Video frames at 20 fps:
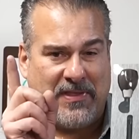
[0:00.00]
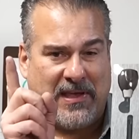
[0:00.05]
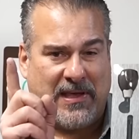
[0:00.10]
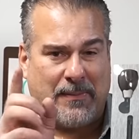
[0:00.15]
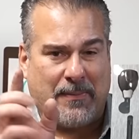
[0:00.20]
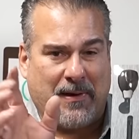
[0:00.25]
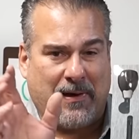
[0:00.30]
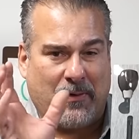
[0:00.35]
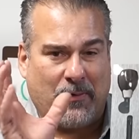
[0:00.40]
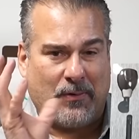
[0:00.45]
Think
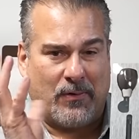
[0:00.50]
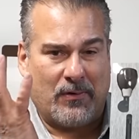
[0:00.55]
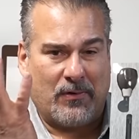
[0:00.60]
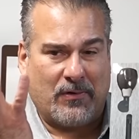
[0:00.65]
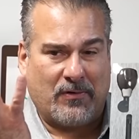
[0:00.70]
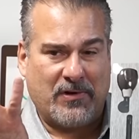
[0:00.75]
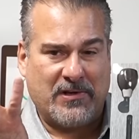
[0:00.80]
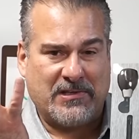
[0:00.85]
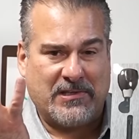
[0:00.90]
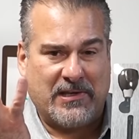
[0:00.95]
about
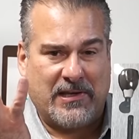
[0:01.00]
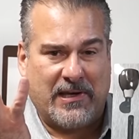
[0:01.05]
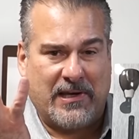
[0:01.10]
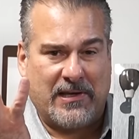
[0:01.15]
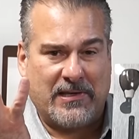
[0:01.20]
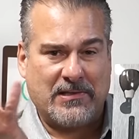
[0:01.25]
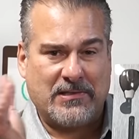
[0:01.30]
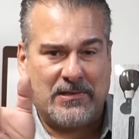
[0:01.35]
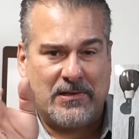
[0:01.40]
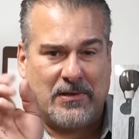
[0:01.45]
it. greasy
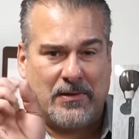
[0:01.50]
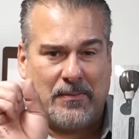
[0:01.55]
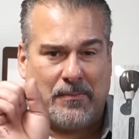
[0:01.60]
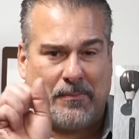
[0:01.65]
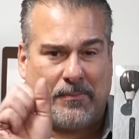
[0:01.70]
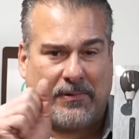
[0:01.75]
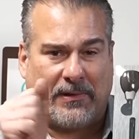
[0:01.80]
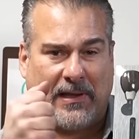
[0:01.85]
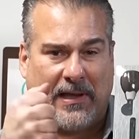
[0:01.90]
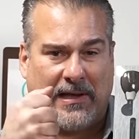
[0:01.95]
hands,
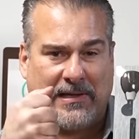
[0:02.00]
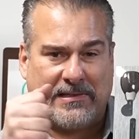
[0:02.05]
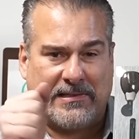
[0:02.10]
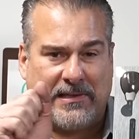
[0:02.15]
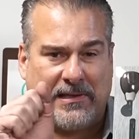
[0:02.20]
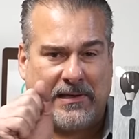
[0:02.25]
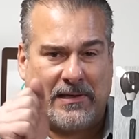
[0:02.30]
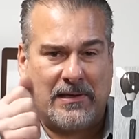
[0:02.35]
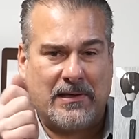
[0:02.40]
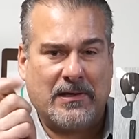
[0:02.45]

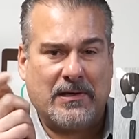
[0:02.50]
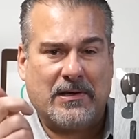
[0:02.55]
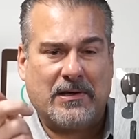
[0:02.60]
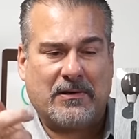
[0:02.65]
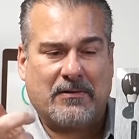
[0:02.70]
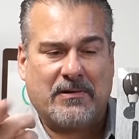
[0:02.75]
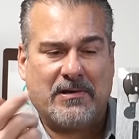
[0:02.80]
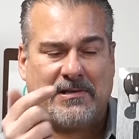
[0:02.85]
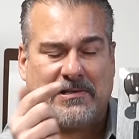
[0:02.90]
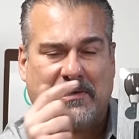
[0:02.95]
plastic,
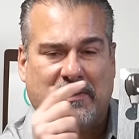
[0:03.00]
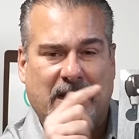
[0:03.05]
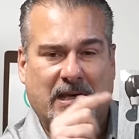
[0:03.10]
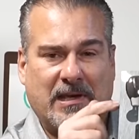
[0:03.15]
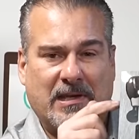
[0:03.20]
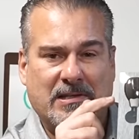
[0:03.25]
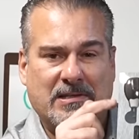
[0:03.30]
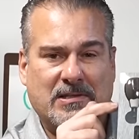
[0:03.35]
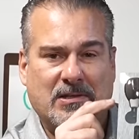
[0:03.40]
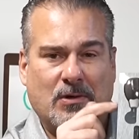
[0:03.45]
greasy
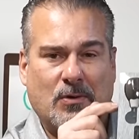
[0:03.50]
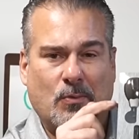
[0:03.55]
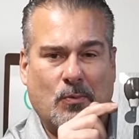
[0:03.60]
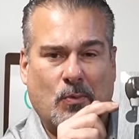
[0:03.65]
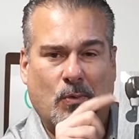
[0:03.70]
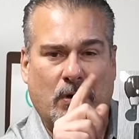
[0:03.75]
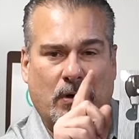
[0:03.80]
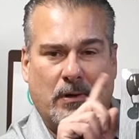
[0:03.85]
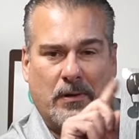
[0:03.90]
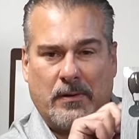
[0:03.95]
hands,
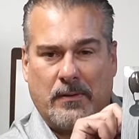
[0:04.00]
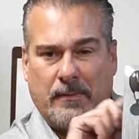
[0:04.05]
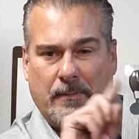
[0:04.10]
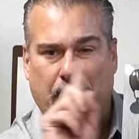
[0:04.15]
wood.